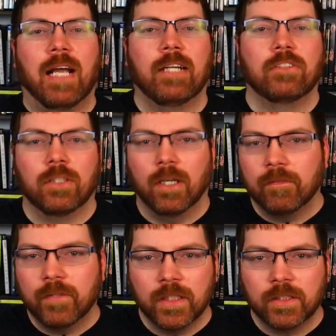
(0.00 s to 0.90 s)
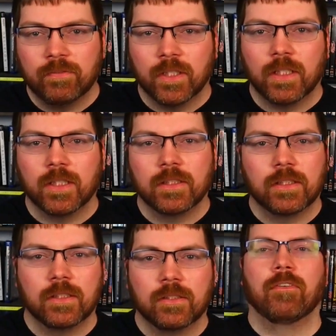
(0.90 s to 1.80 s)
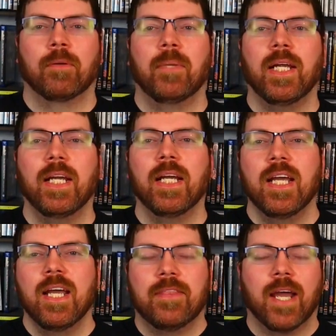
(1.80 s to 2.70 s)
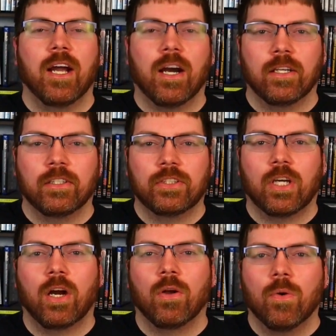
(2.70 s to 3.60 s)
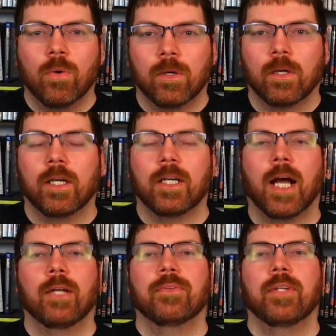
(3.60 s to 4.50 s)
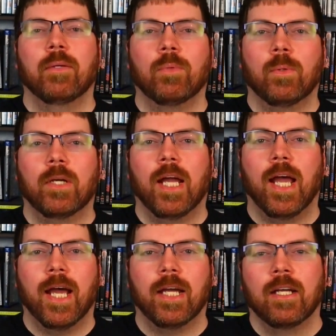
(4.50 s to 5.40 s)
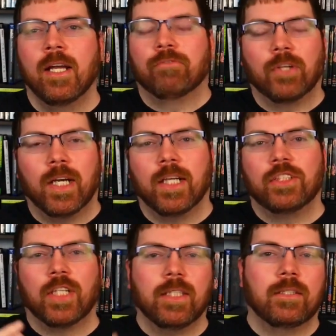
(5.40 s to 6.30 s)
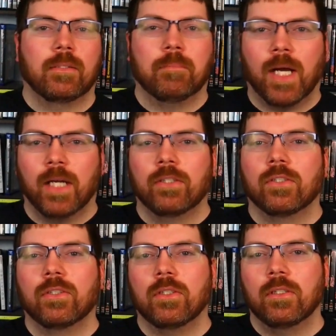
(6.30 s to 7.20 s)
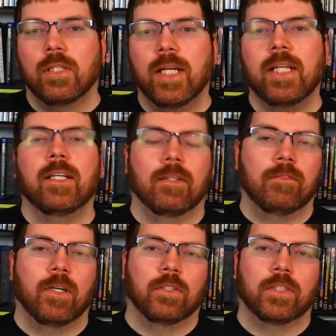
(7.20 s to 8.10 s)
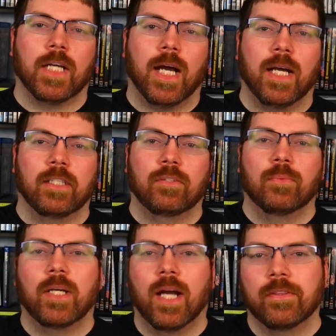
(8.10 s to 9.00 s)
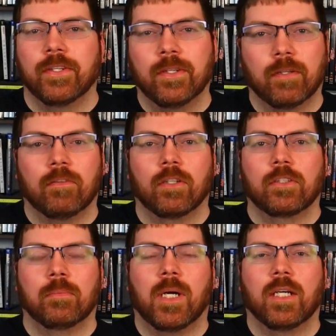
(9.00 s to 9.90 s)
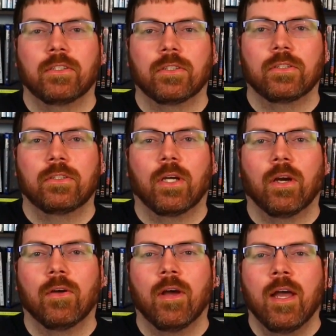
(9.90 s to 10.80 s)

factor of these villains. For me, they are the start of horror, and I don't think we would have had Freddy, Jason, Michael, any of those guys without the Universal Monsters. So